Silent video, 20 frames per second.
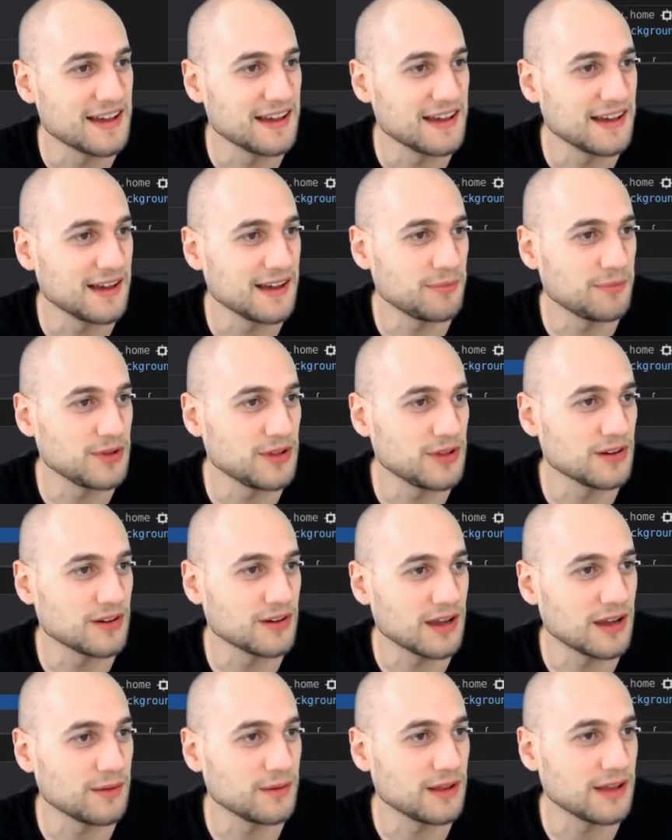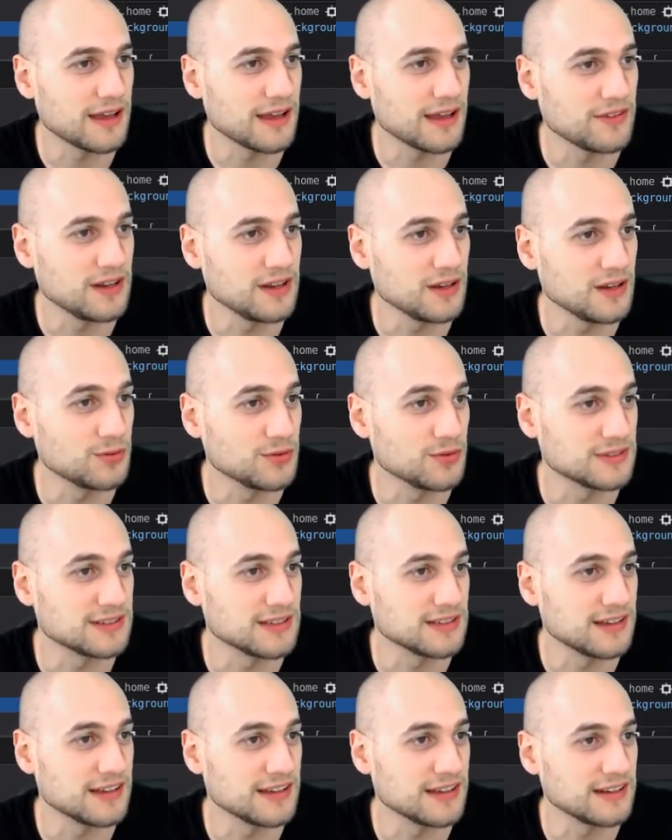up here I will have an equal
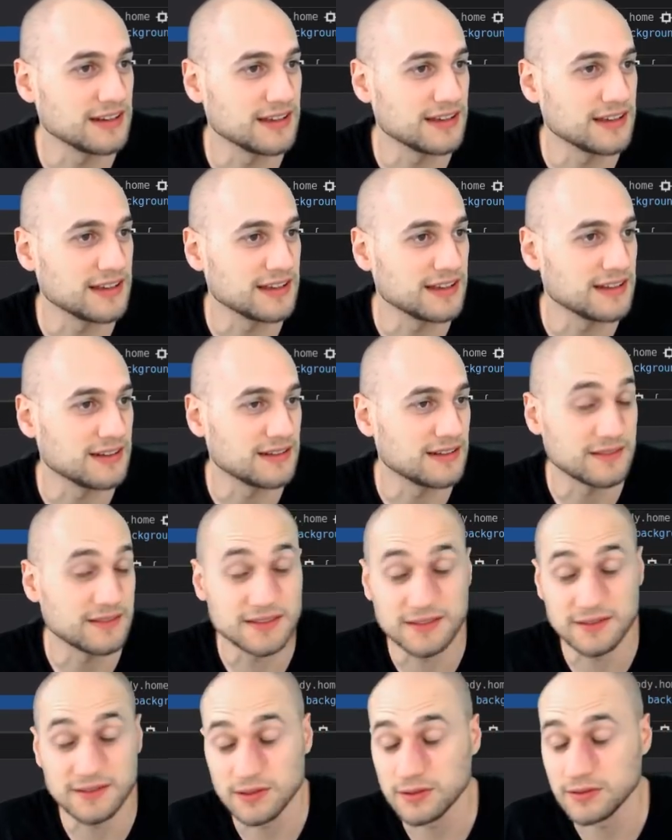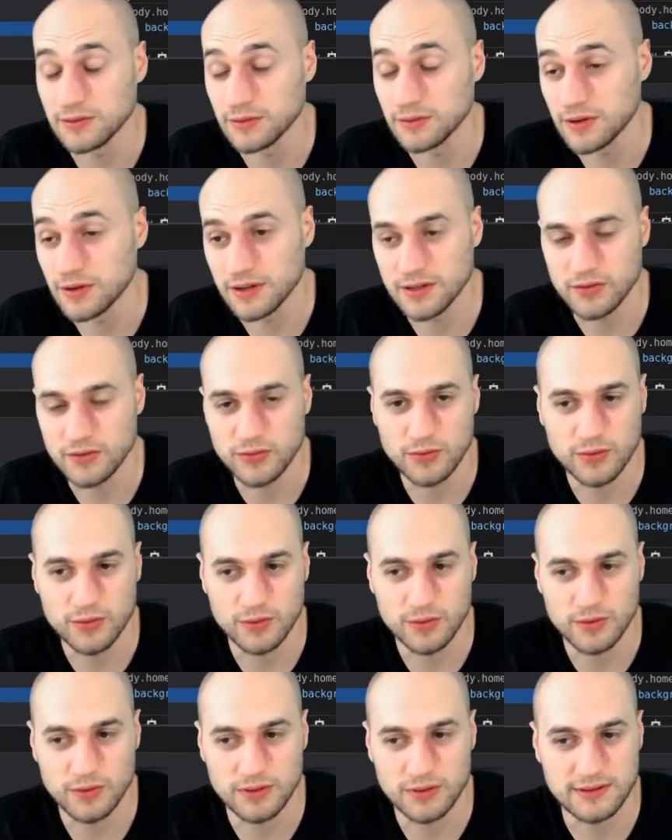sign, and this is also
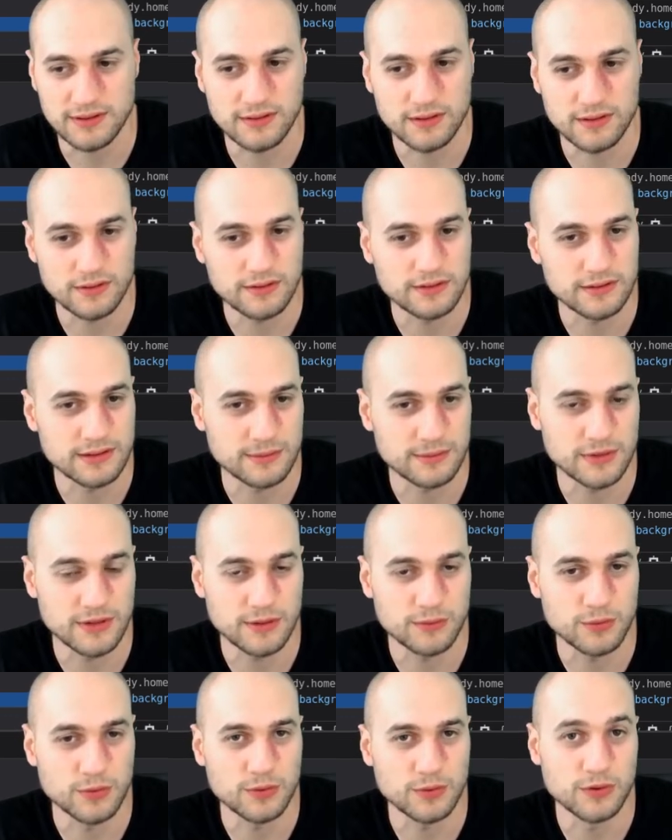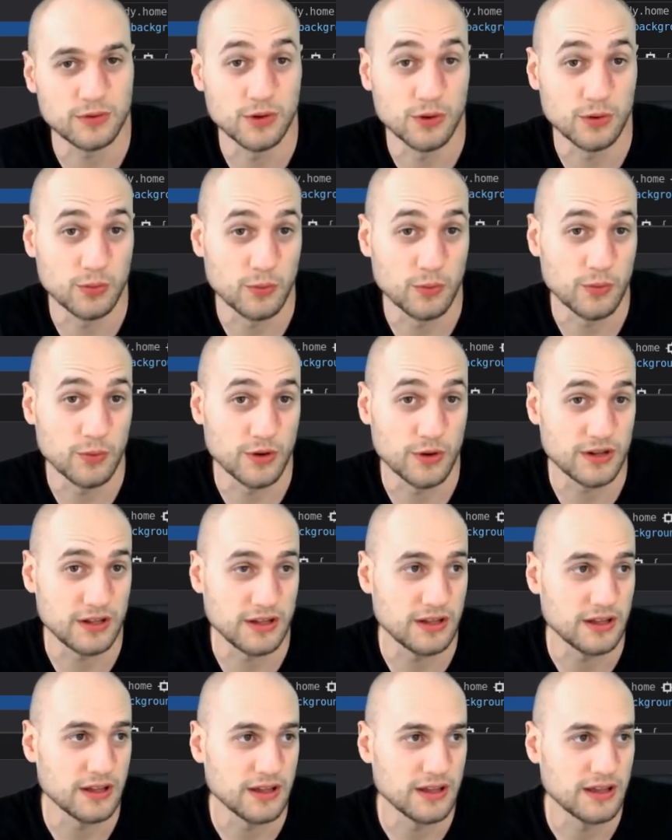something
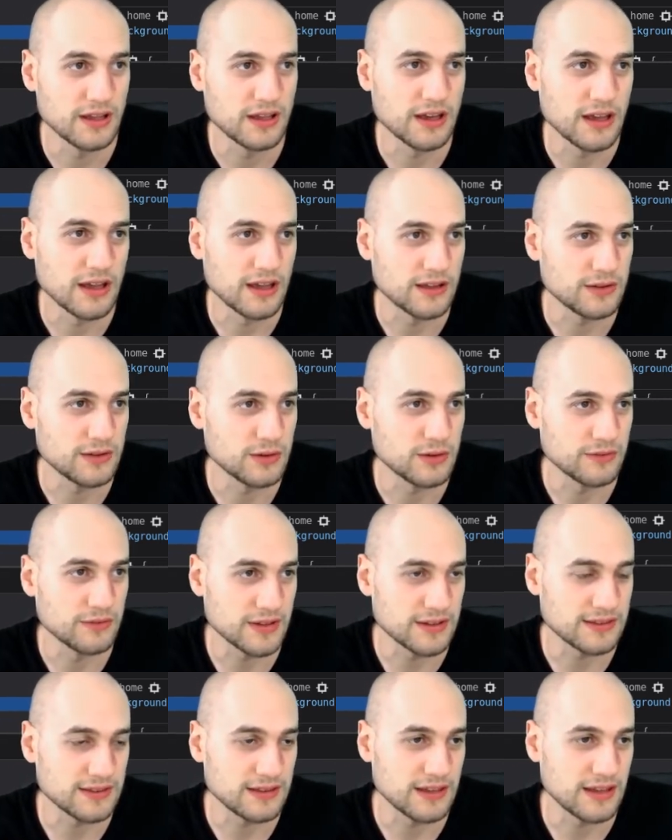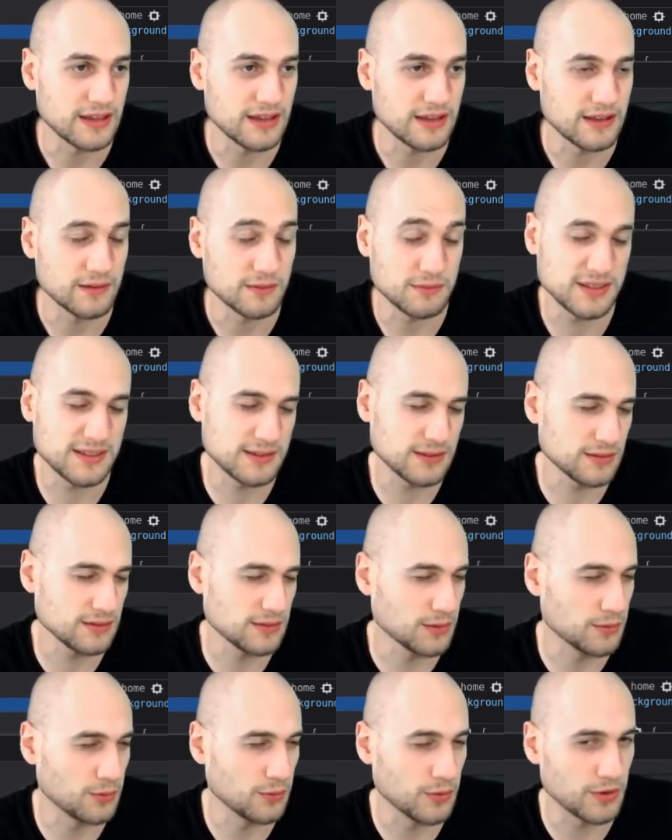noteworthy to investigate. This is
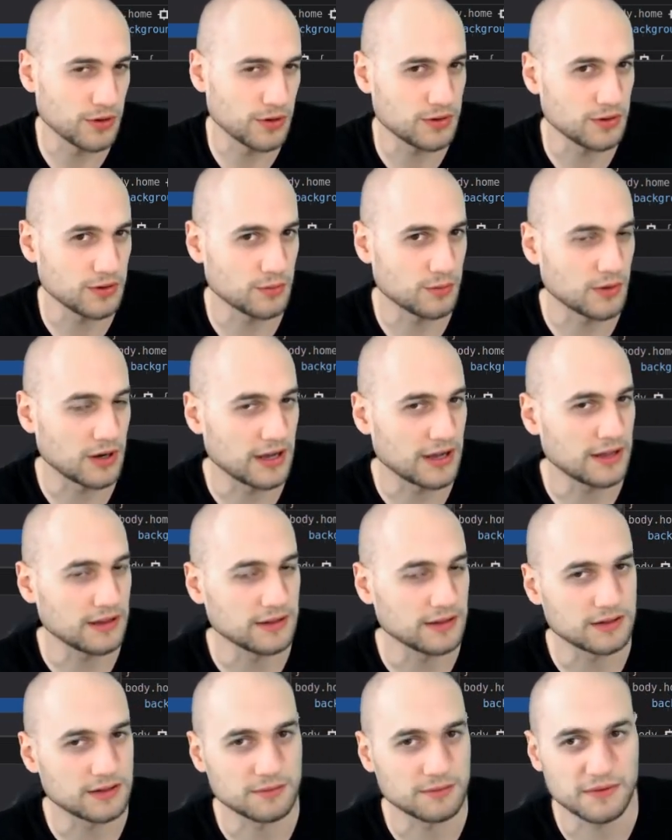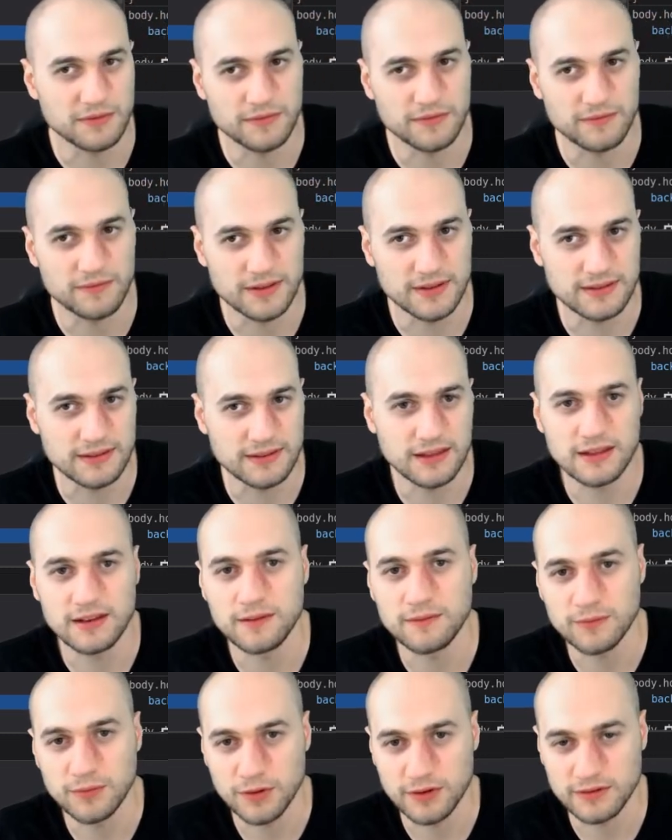also worth your while in terms of
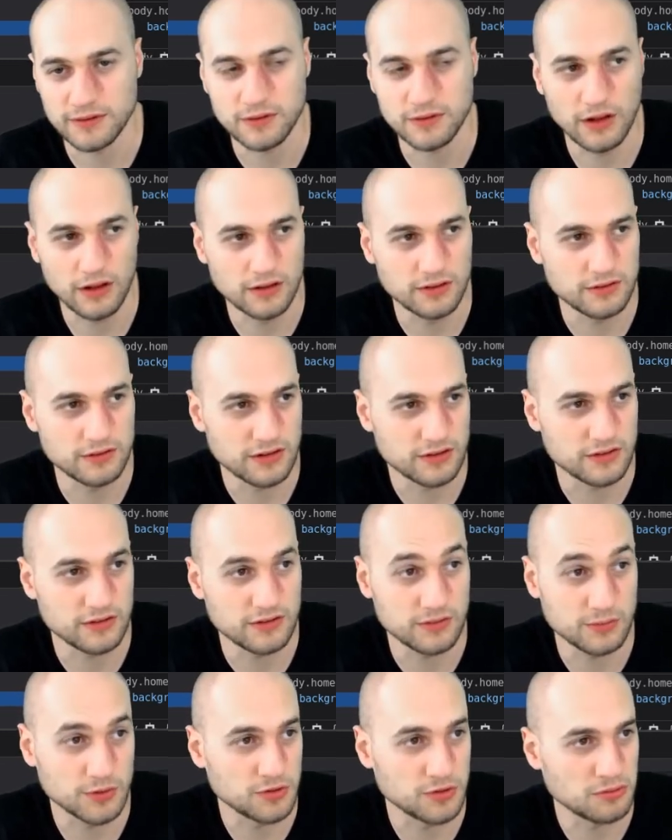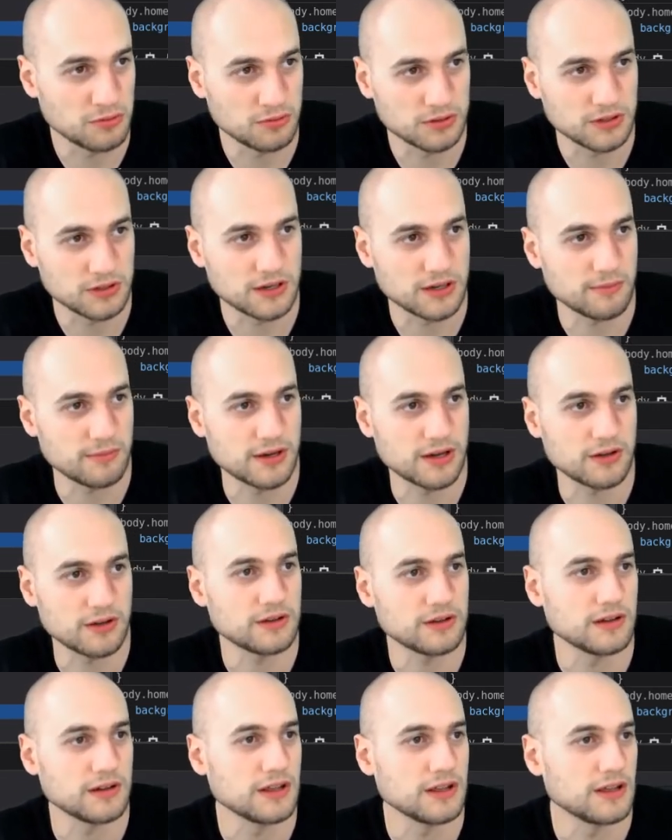investigating for SQL injections, which we will talk
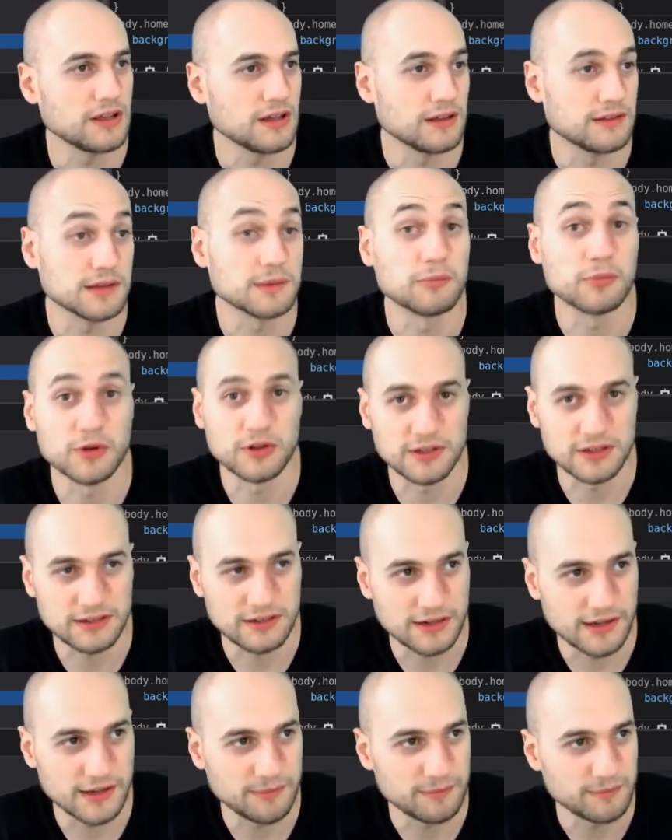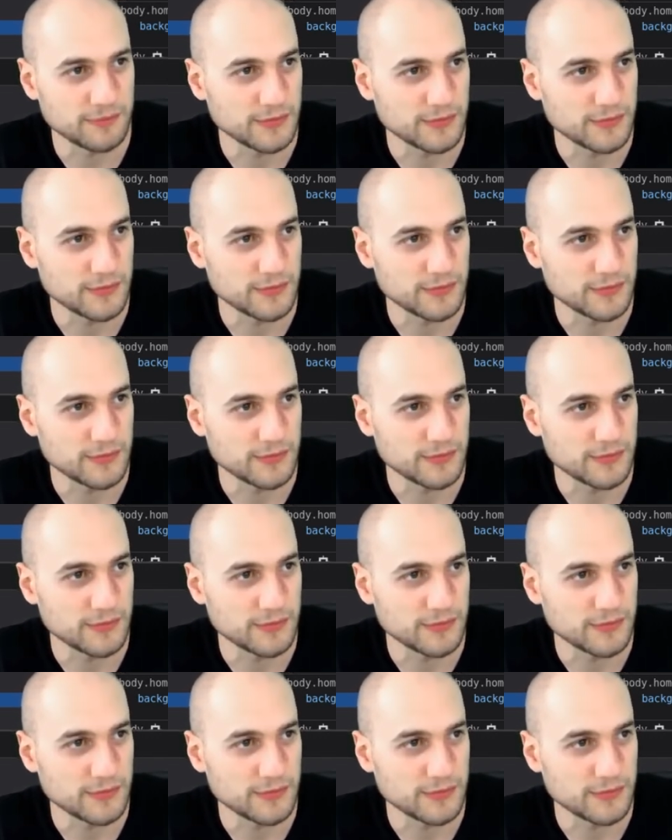about at some point in time,